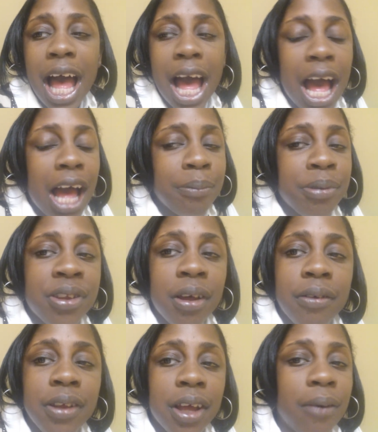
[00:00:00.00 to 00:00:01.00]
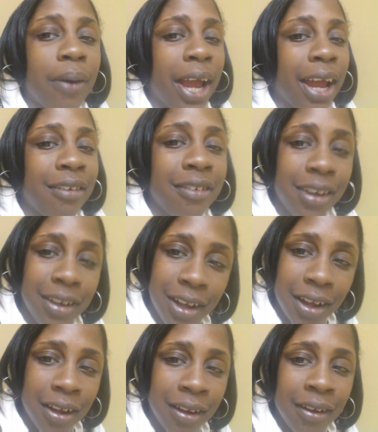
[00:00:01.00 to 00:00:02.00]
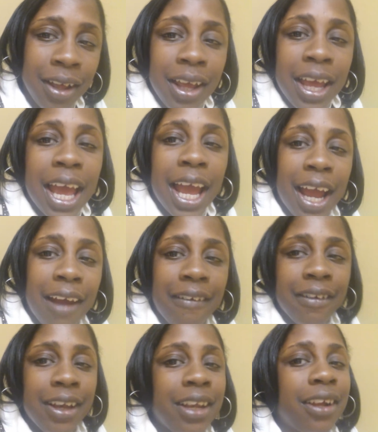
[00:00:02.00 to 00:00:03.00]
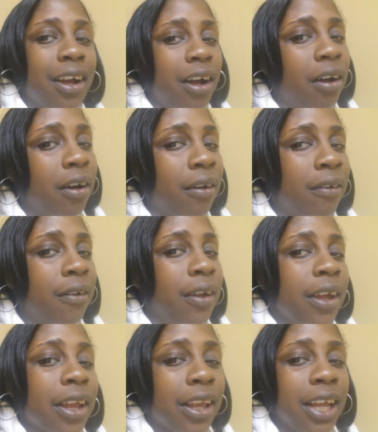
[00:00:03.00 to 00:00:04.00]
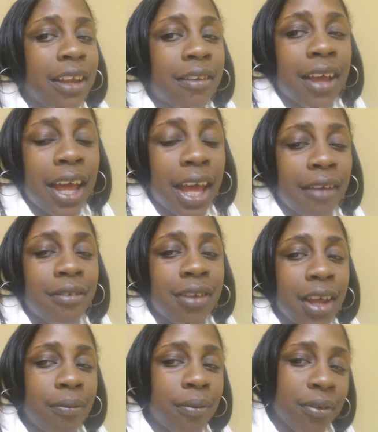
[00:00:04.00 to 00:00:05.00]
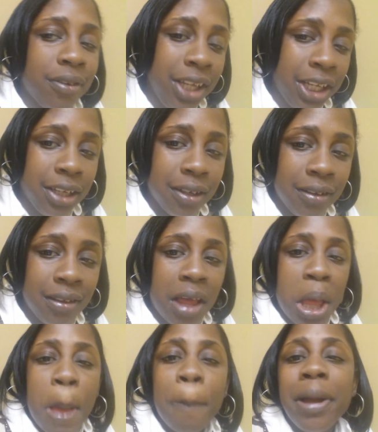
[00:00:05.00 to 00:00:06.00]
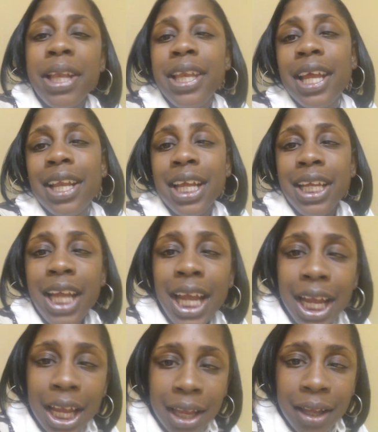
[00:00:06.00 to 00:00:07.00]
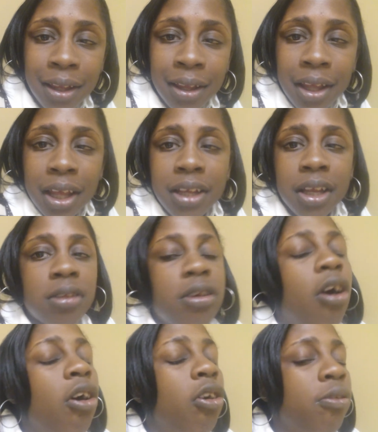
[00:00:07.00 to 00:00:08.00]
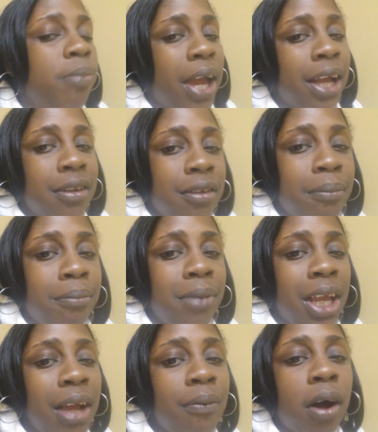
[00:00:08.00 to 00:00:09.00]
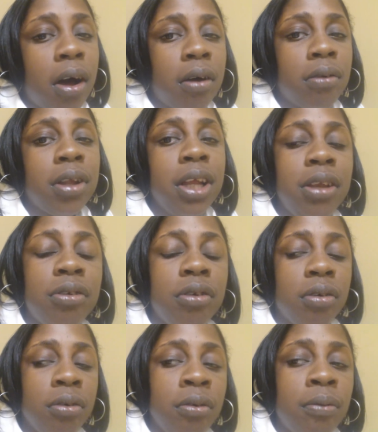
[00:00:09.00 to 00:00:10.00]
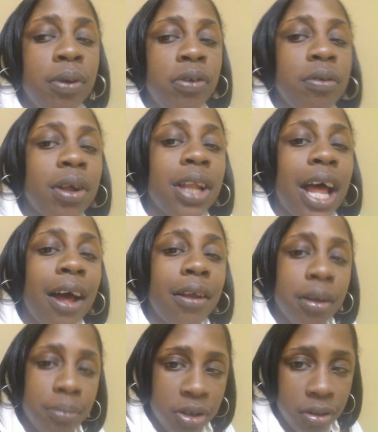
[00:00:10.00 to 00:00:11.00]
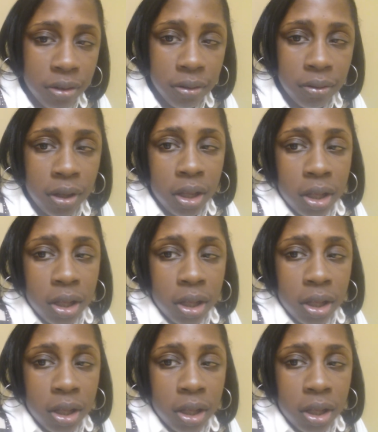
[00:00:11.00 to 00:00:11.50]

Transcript: I'm so done with Ashley Nicole. Ashley Nicole needs to have several seats. But then again, this goes back to men will only do what you allow them to do.